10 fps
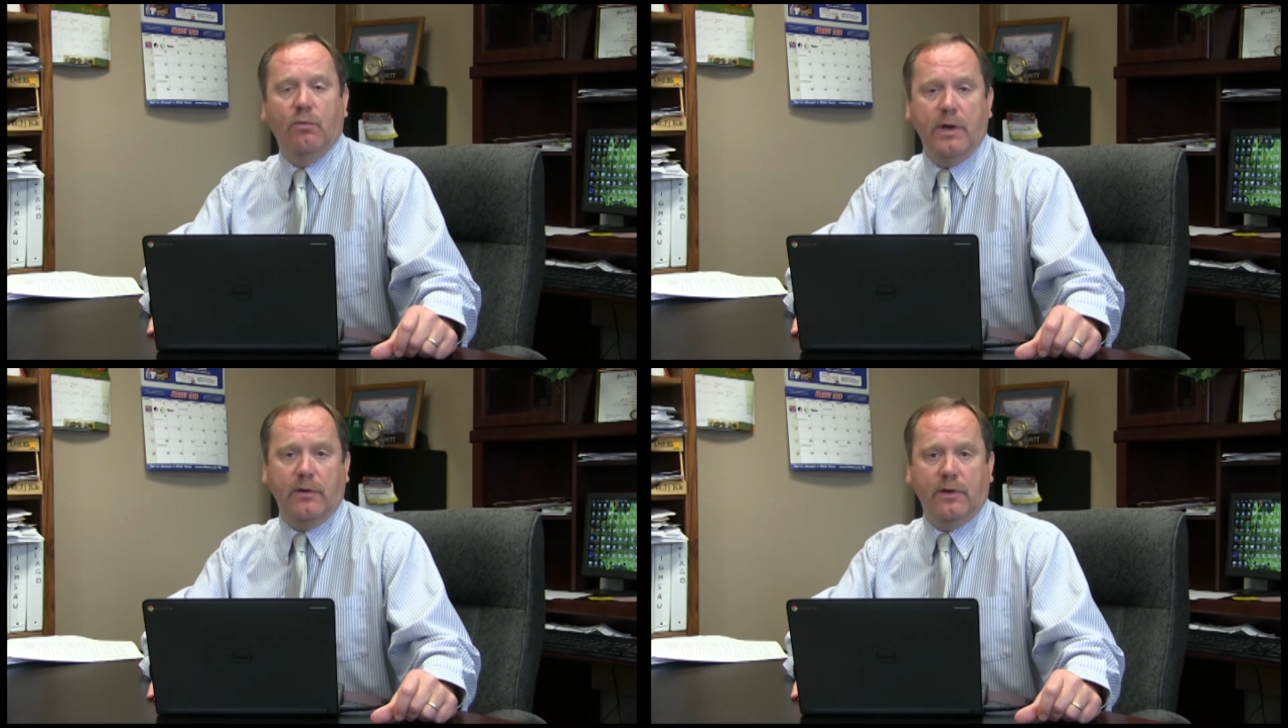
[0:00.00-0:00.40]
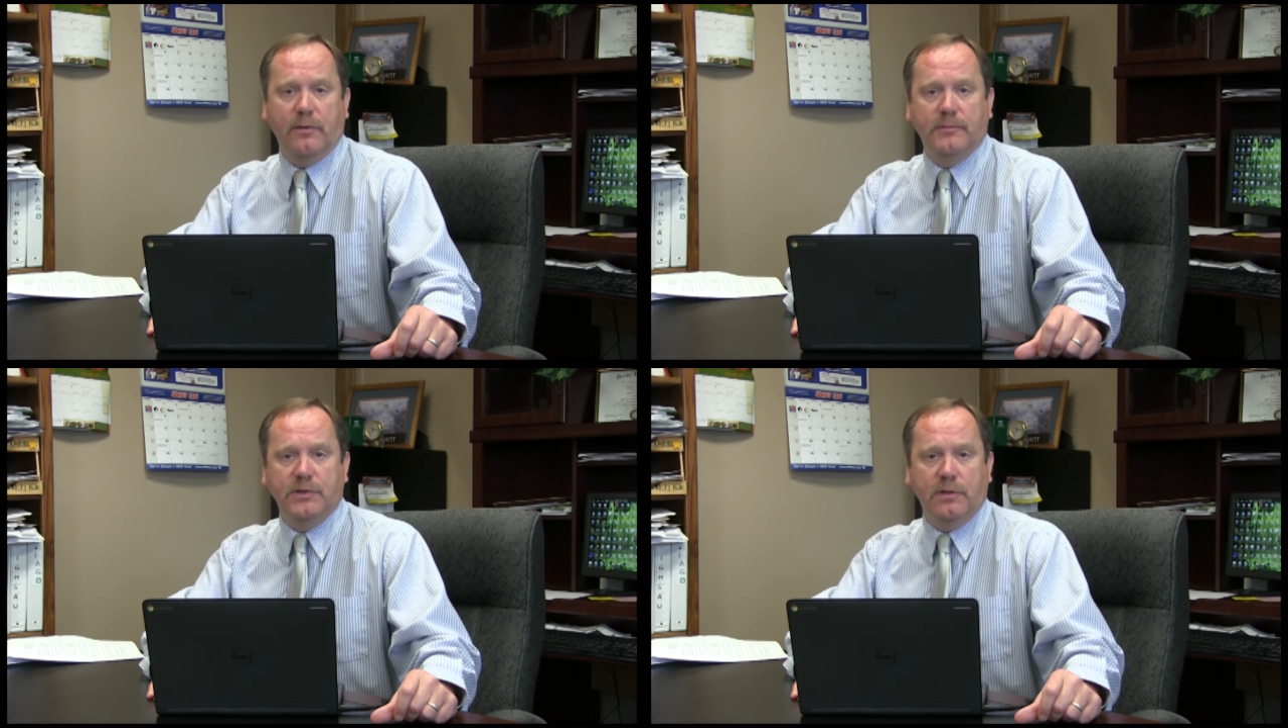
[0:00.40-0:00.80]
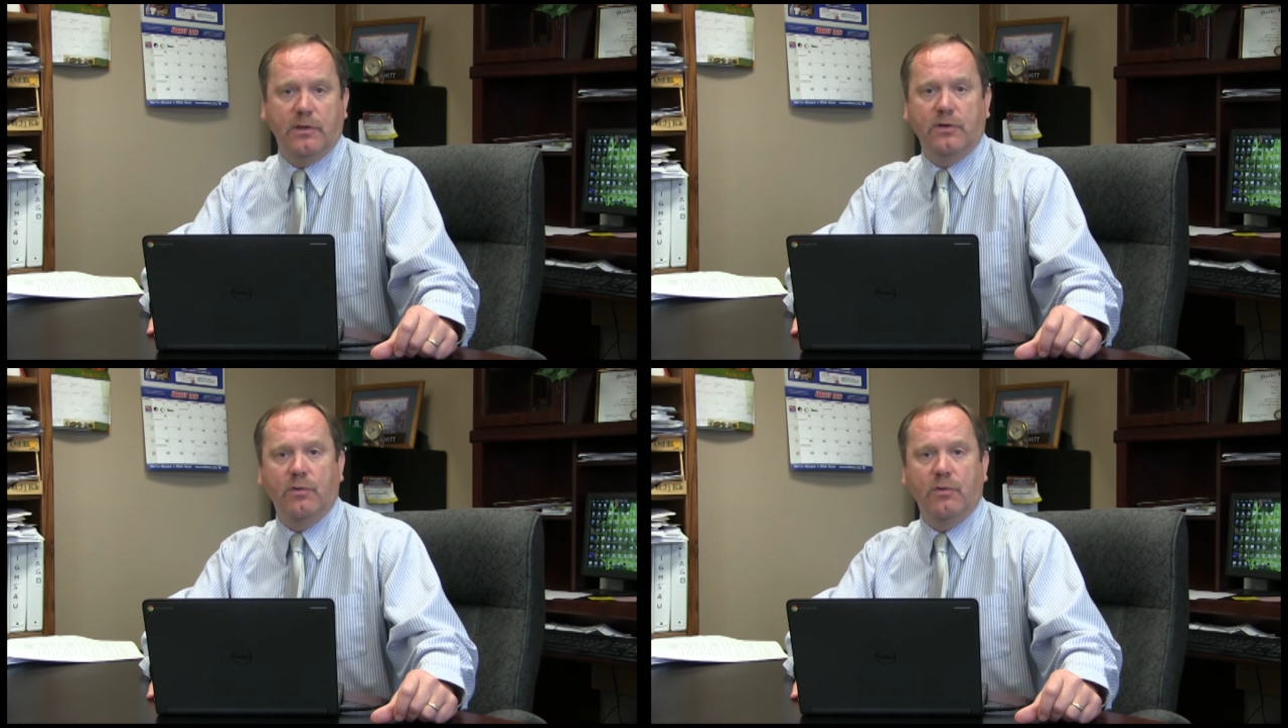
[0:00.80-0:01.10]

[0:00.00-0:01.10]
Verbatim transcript: welcome to the